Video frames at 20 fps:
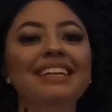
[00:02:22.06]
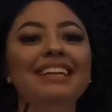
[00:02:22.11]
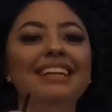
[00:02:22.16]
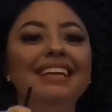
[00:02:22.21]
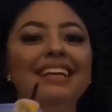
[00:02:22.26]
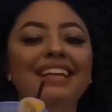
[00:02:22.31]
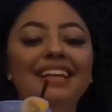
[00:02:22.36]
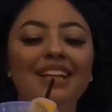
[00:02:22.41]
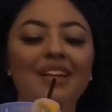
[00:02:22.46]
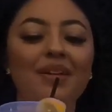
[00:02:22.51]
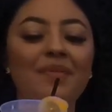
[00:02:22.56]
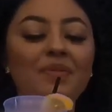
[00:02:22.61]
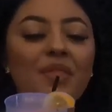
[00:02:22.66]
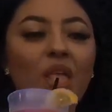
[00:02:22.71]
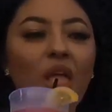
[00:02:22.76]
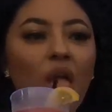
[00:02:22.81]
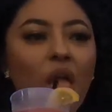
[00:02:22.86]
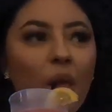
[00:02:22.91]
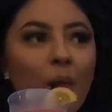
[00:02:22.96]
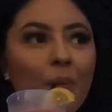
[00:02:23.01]

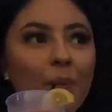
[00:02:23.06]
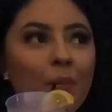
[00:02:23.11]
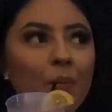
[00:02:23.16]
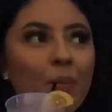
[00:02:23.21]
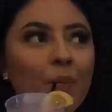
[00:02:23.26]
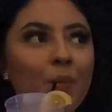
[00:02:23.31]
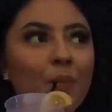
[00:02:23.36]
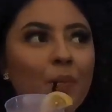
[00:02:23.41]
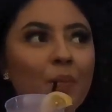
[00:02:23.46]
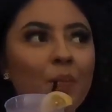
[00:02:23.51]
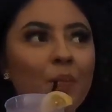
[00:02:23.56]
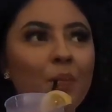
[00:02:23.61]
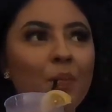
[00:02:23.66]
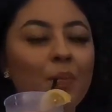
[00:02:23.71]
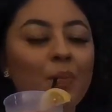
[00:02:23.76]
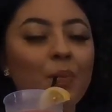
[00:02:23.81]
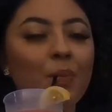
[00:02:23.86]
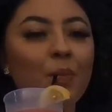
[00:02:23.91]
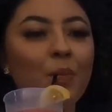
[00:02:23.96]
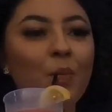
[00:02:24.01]

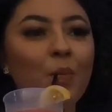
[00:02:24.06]
(not speaking)